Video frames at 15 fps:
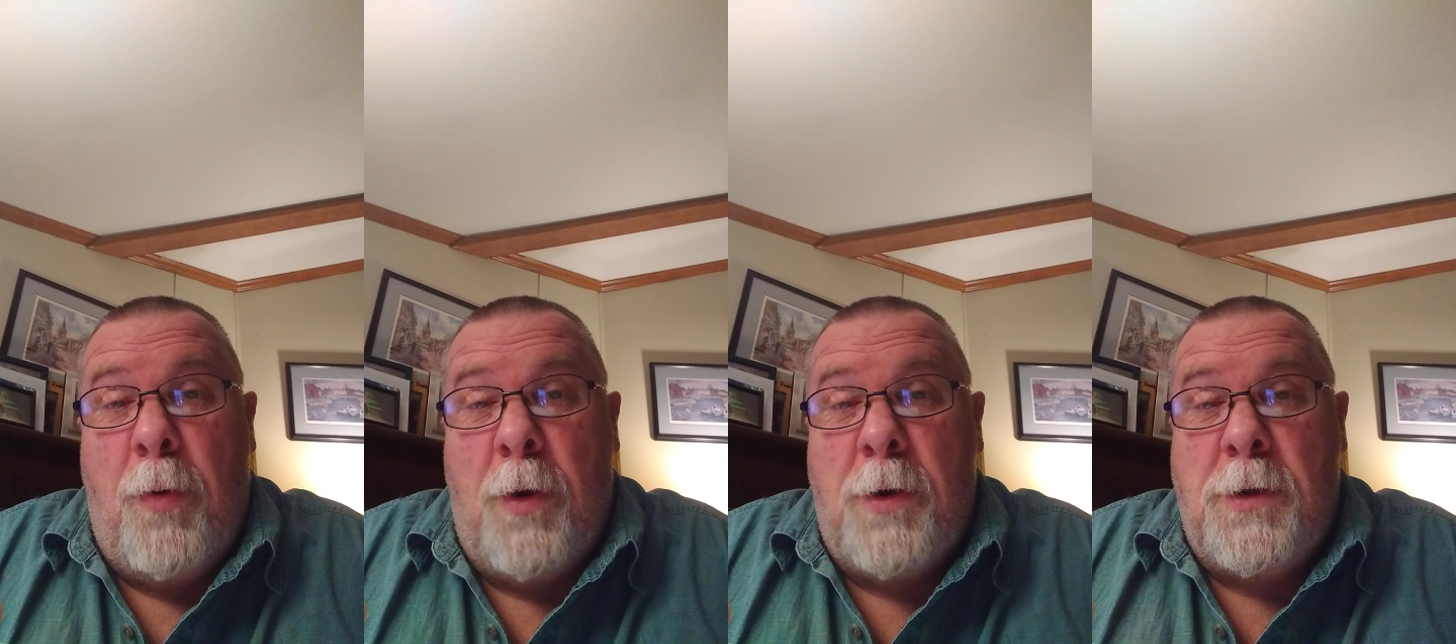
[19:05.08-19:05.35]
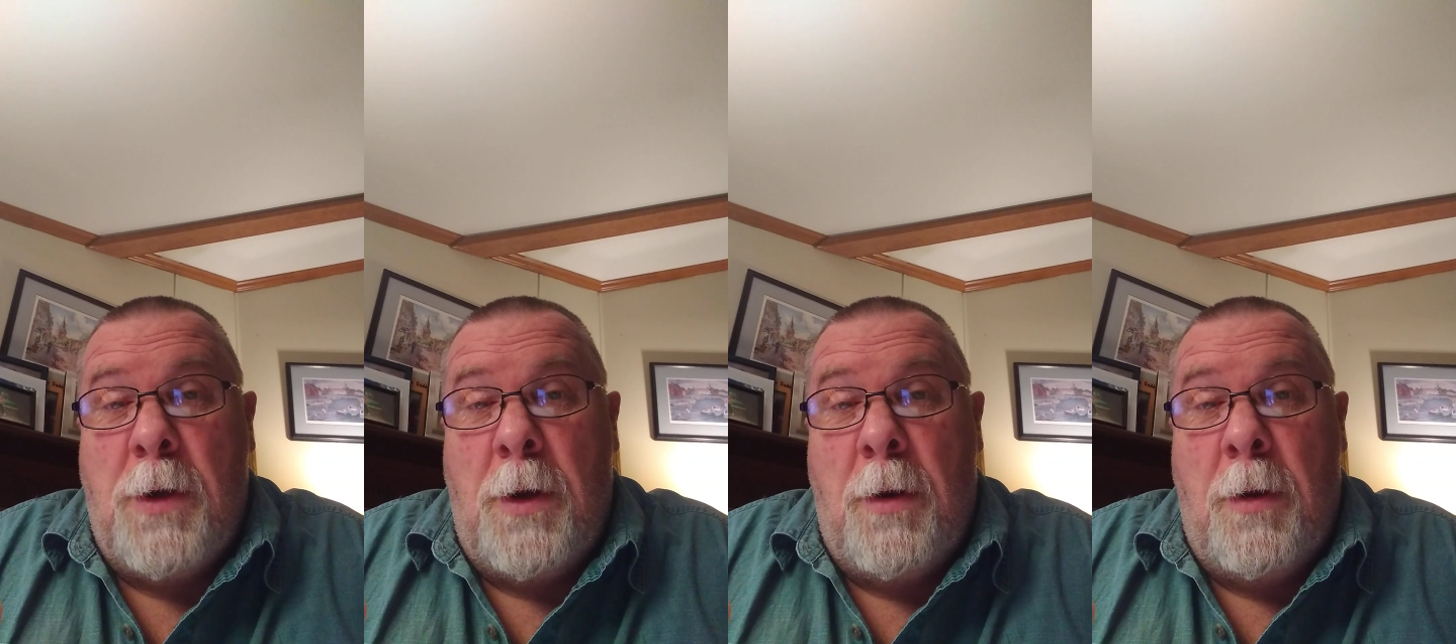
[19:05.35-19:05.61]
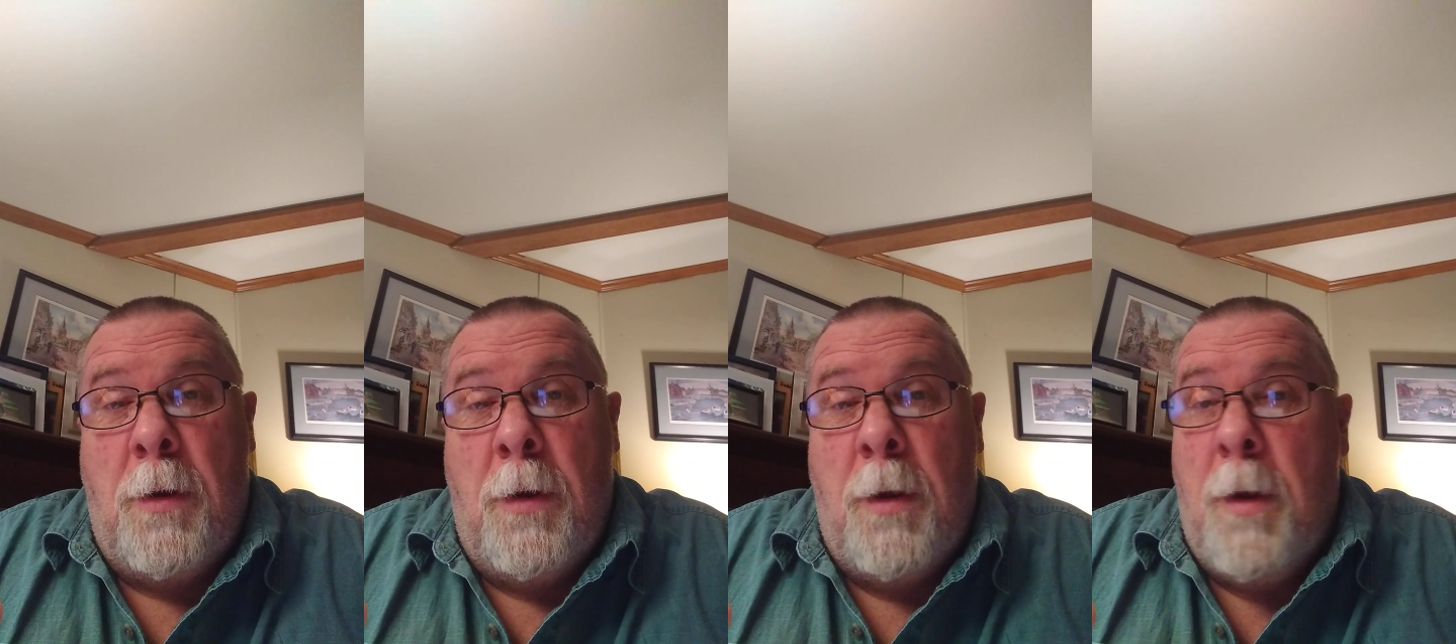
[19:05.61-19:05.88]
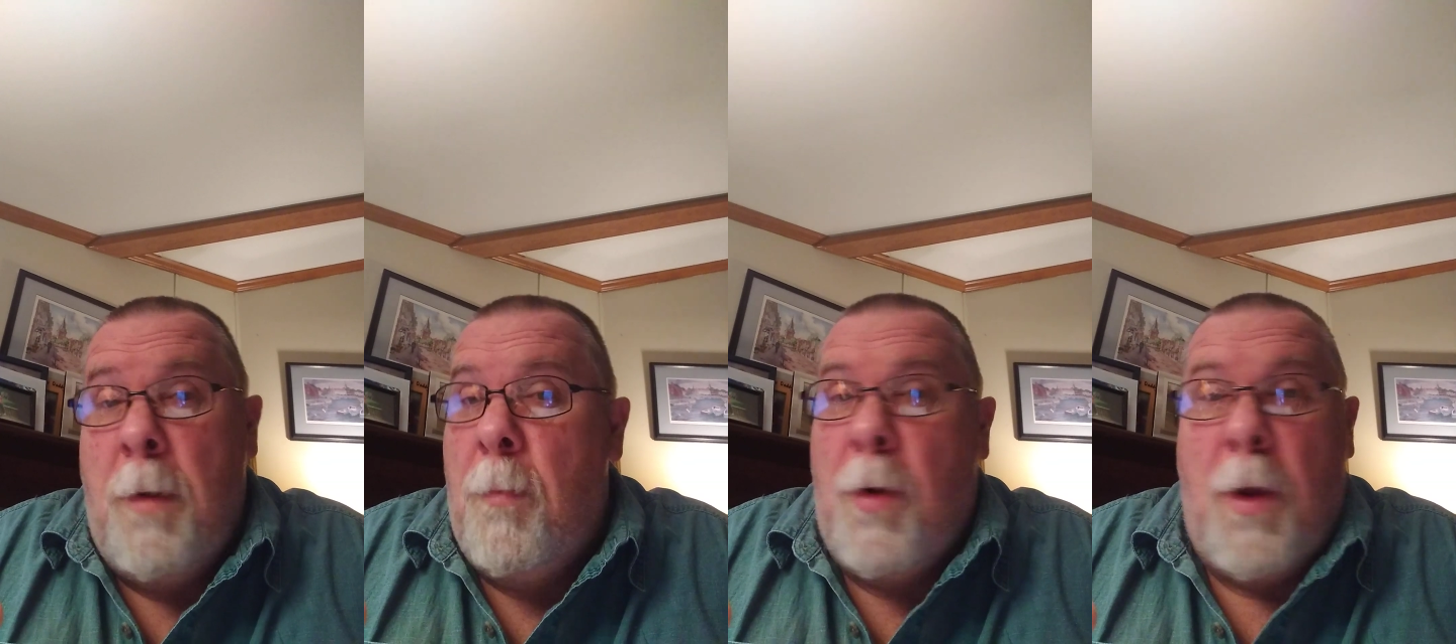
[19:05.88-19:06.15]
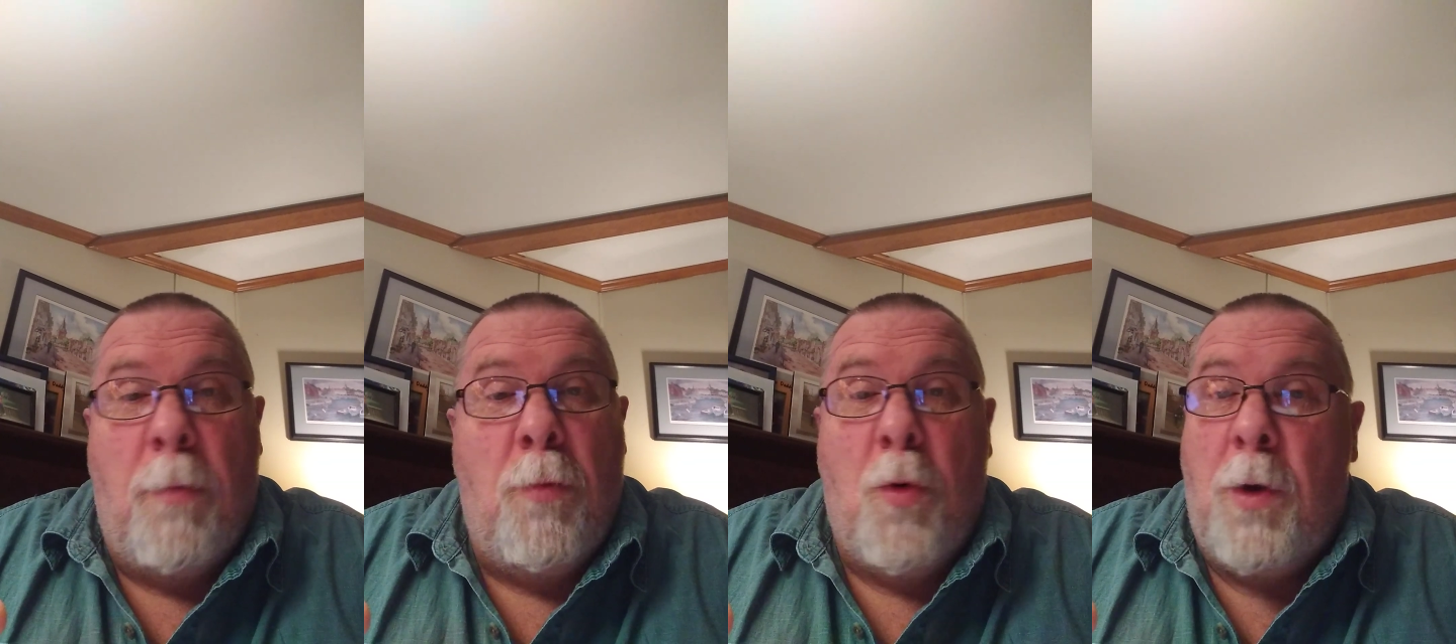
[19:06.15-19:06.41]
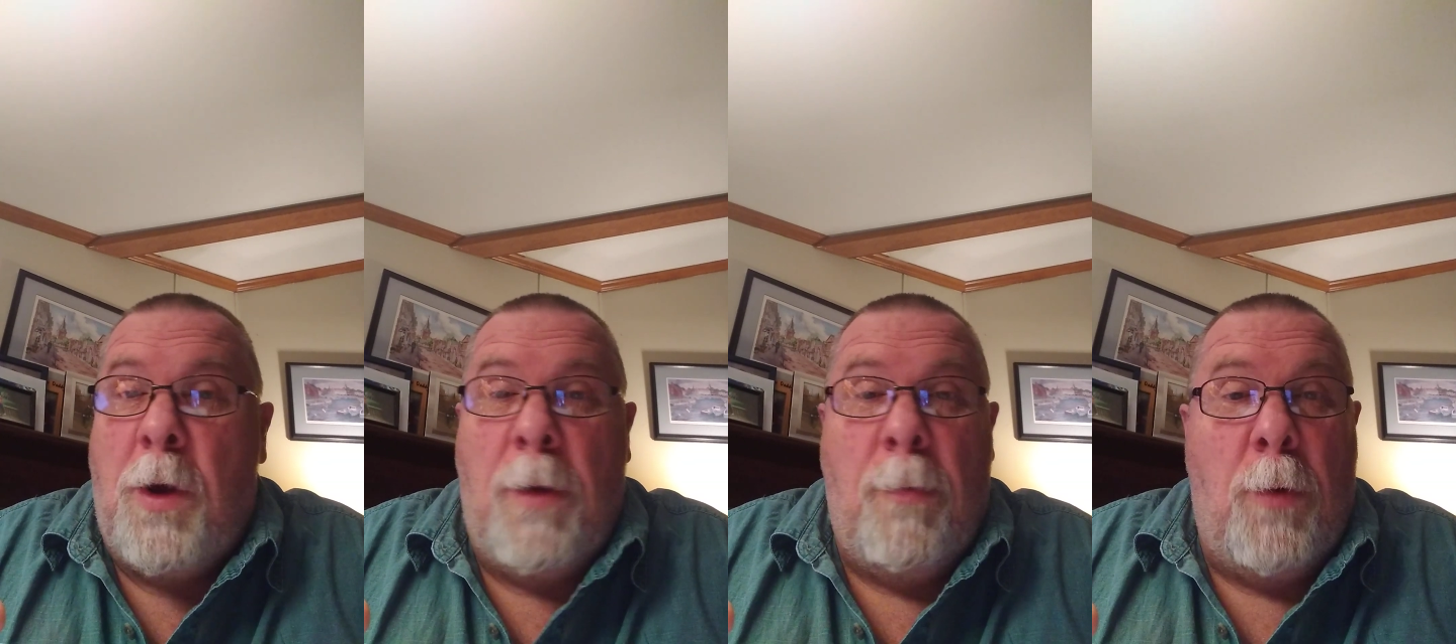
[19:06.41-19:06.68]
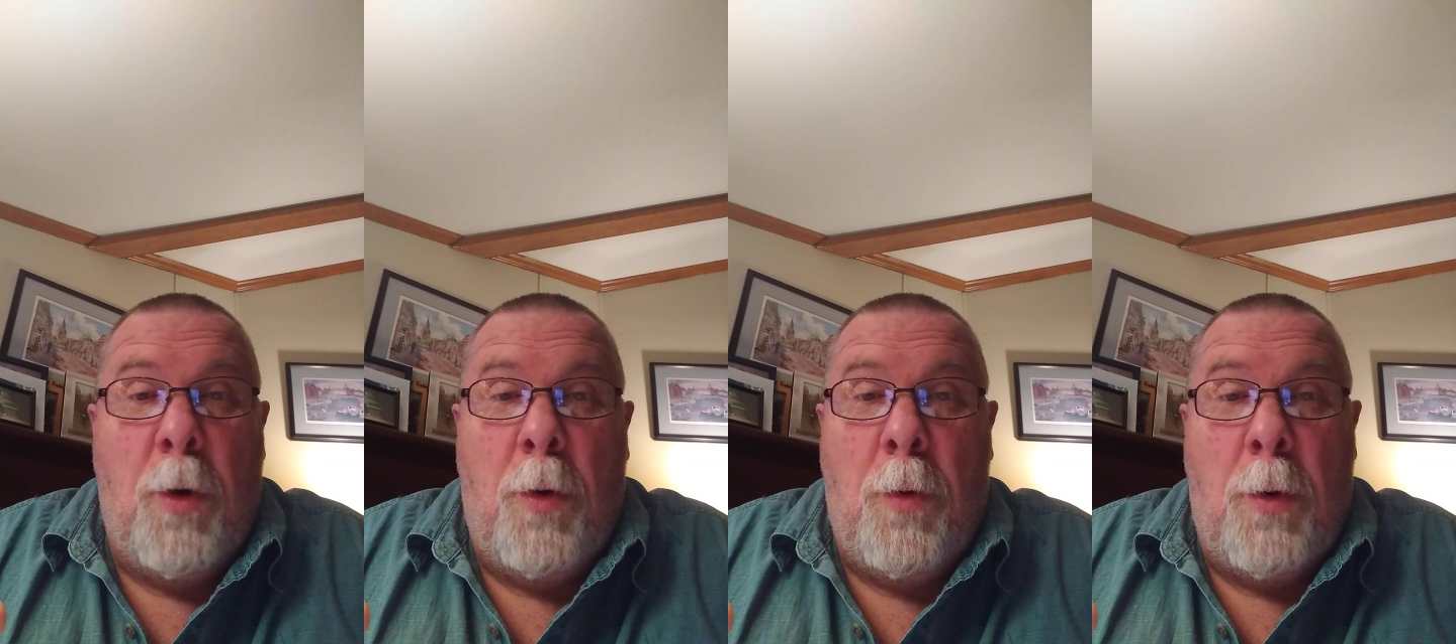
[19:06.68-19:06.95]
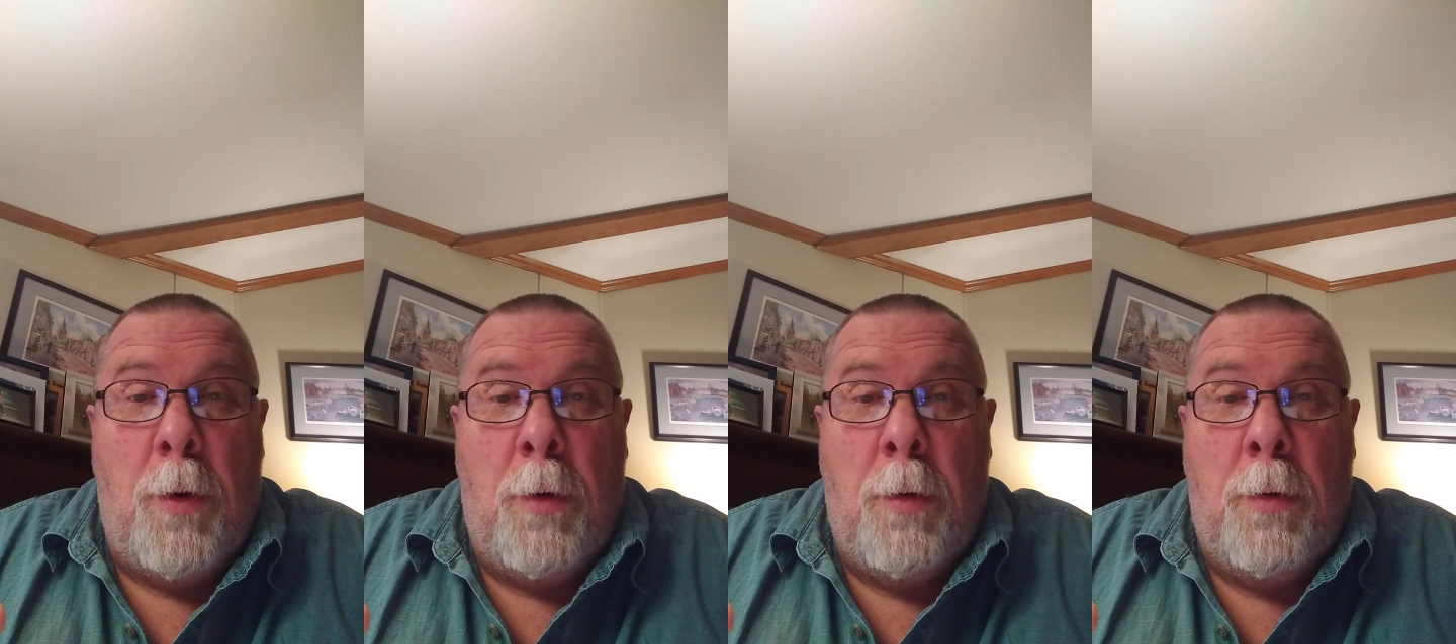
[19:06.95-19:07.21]
appreciate it. But I'm gonna keep
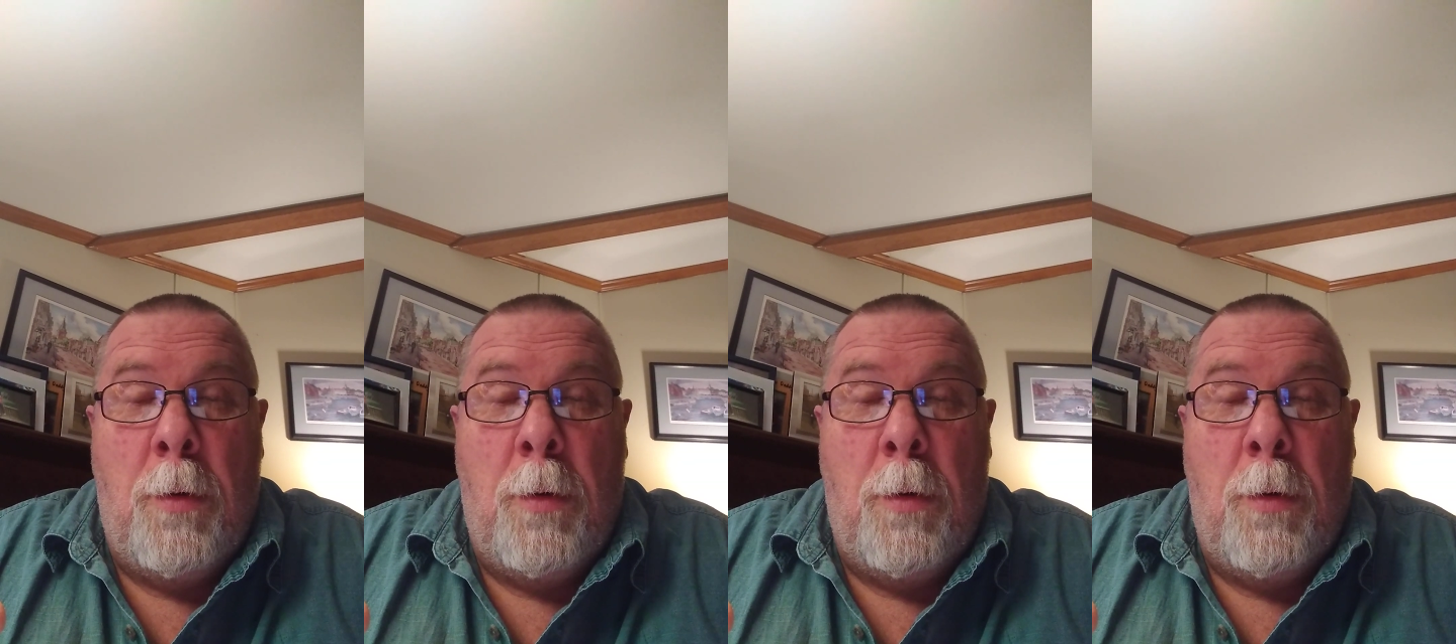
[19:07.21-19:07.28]
going.